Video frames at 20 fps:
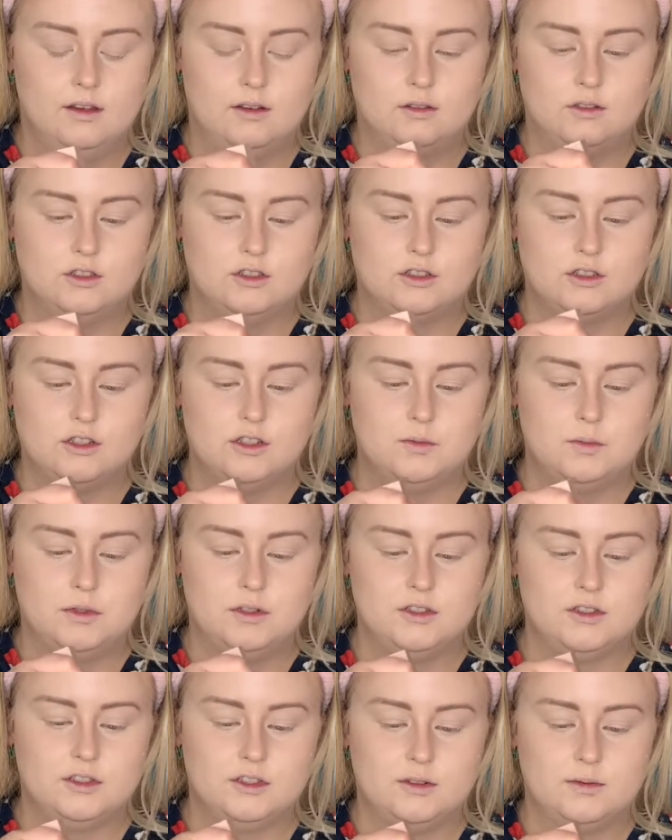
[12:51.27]
Just gonna
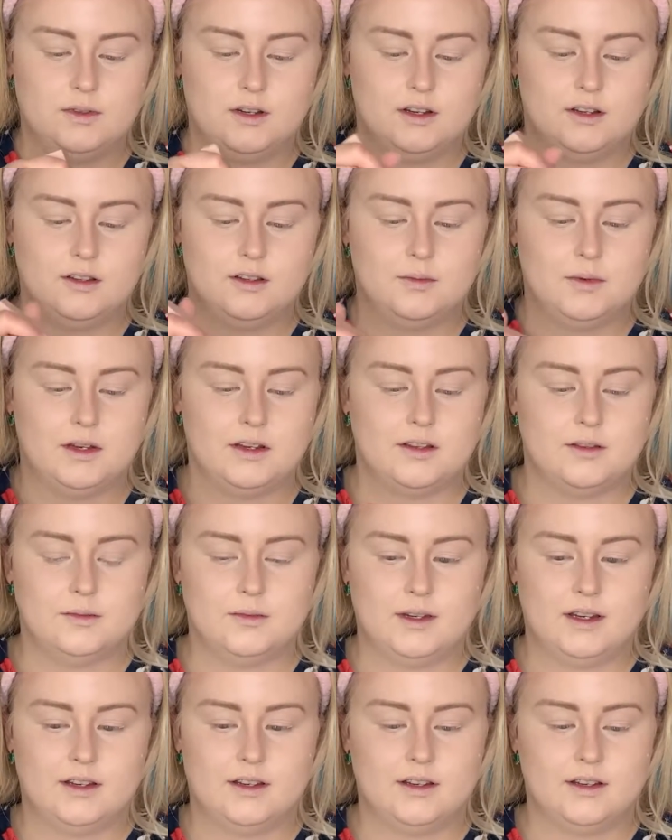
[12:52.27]
put some on the back of
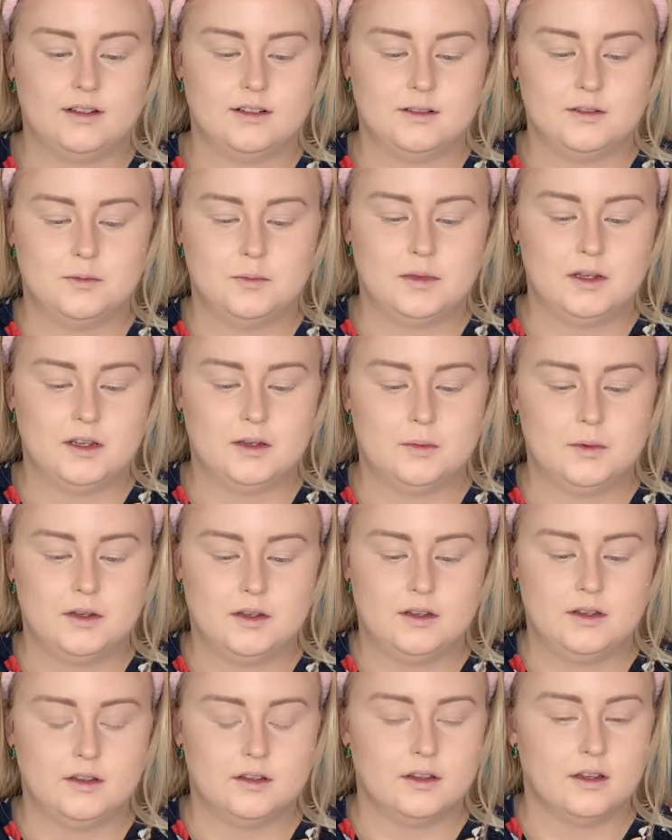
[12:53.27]
my hand,
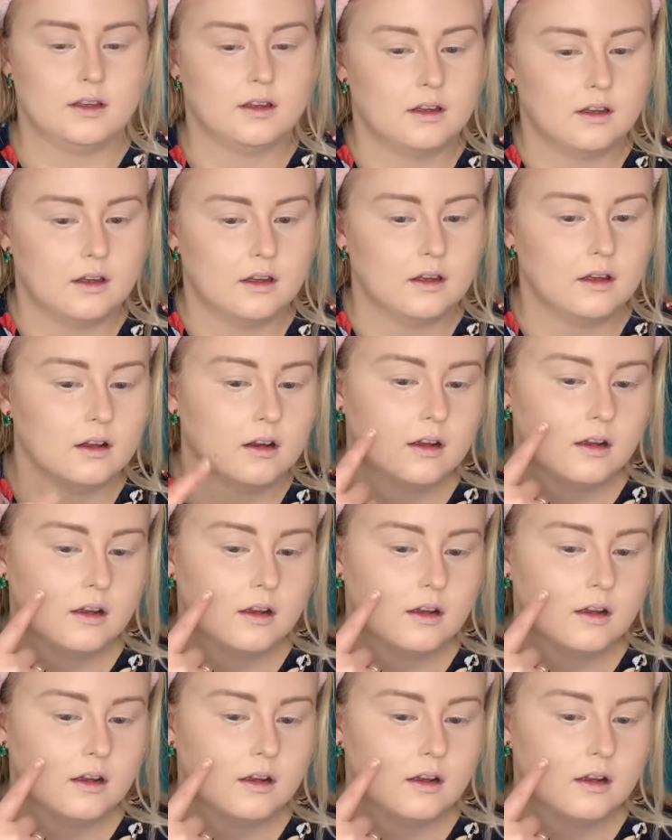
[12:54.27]
maybe in there.